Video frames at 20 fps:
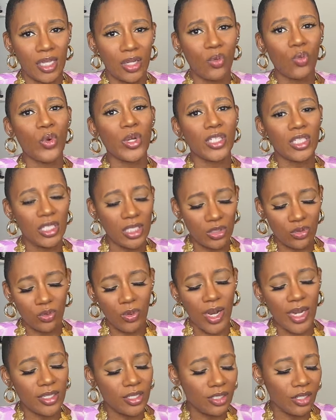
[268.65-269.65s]
which is
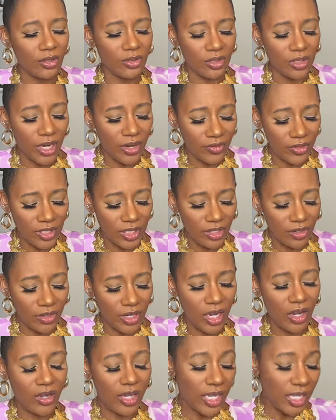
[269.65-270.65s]
rhinestones on every single
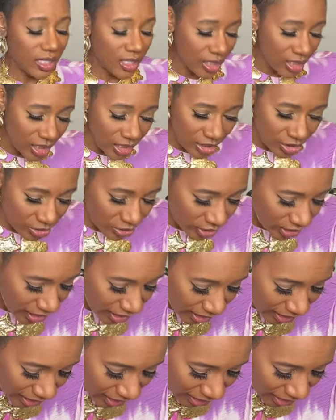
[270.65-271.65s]
nail. It's
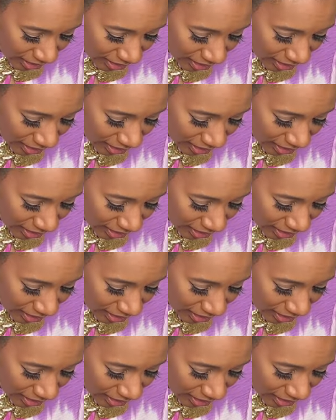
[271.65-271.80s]
literally